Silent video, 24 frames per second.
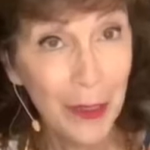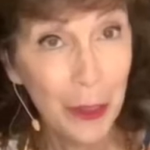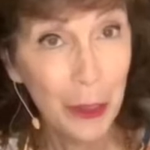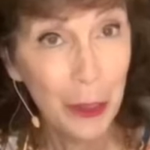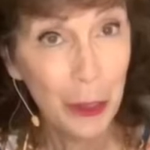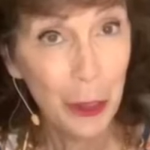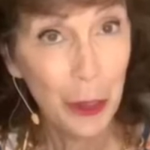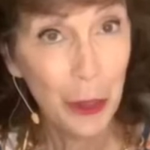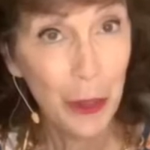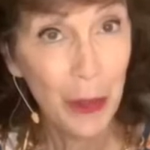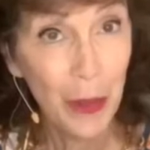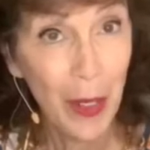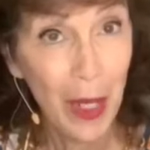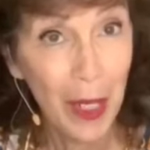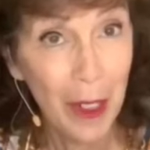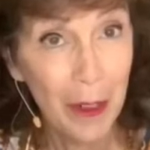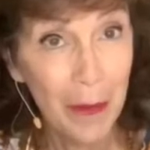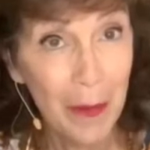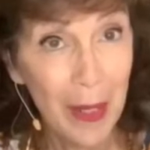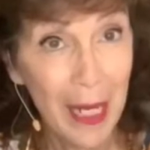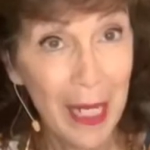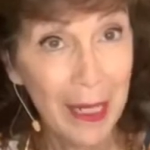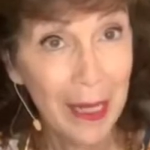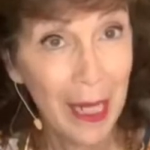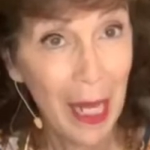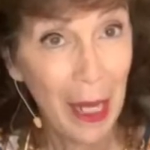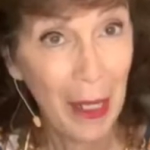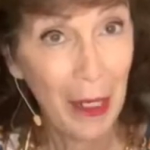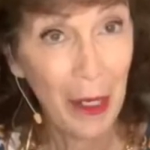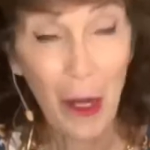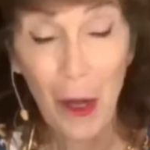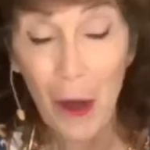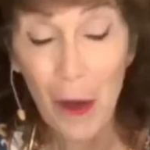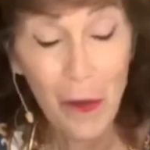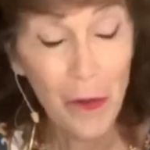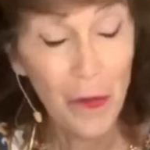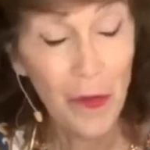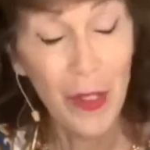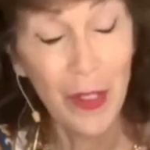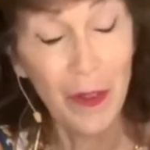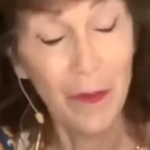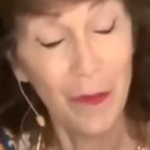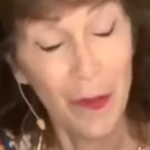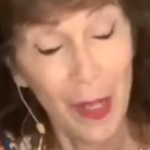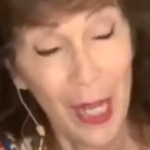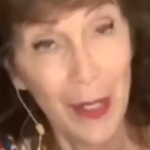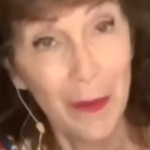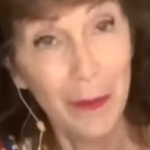to show you how to make that COVID
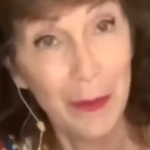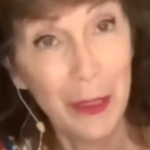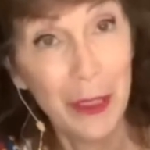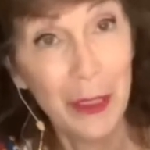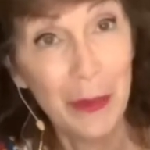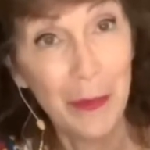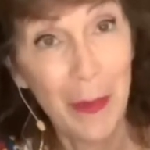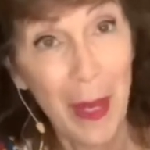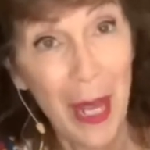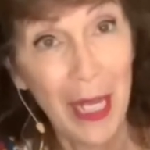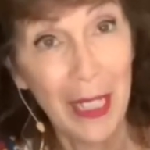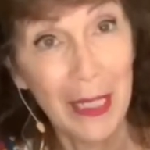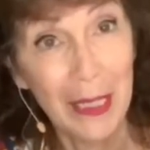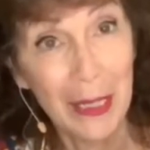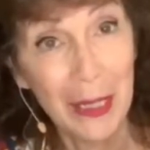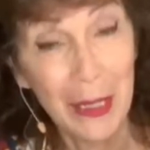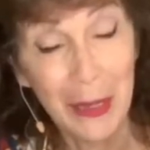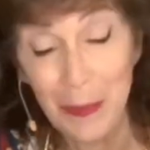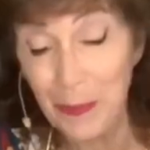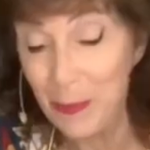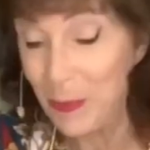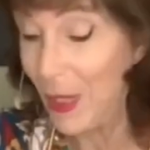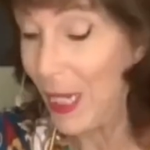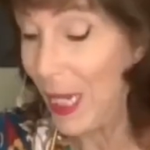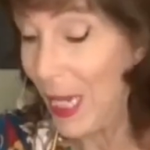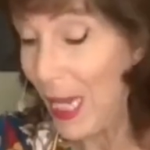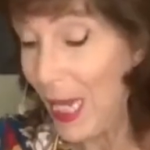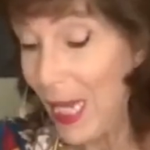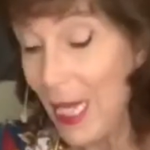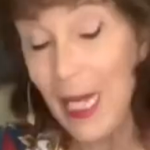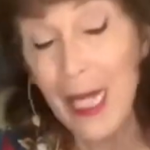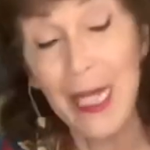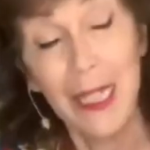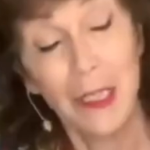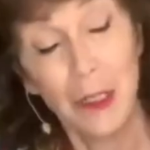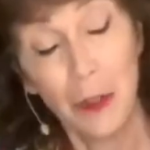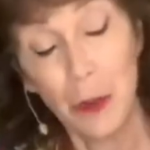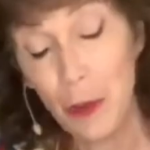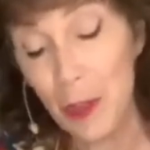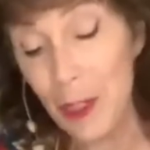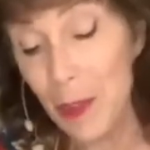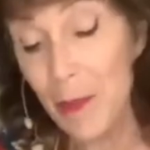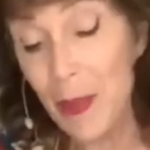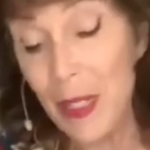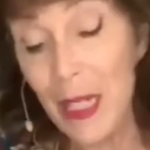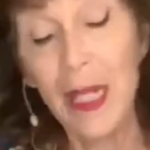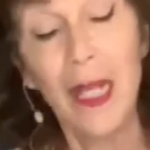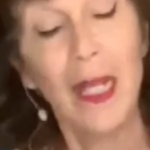virus mask. It's going to
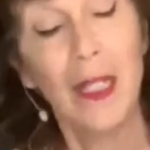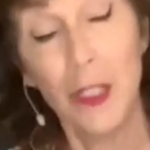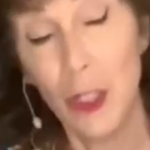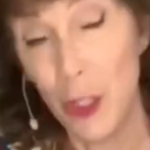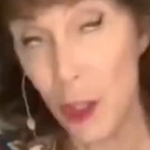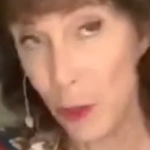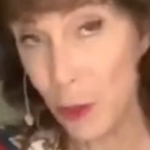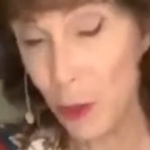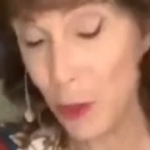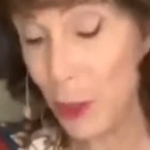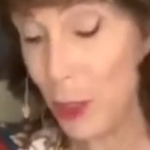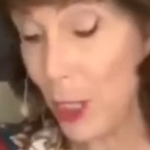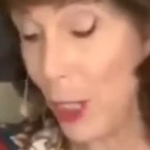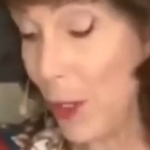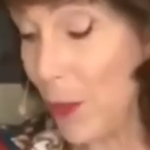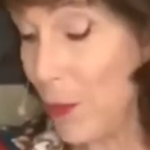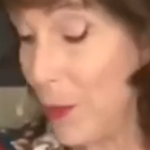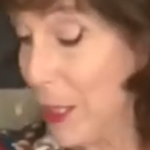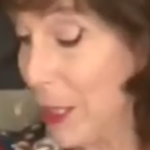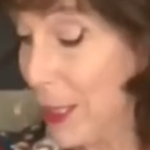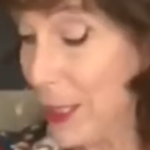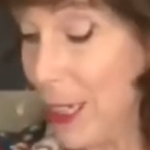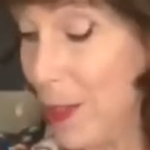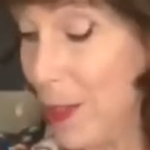be no-sew, as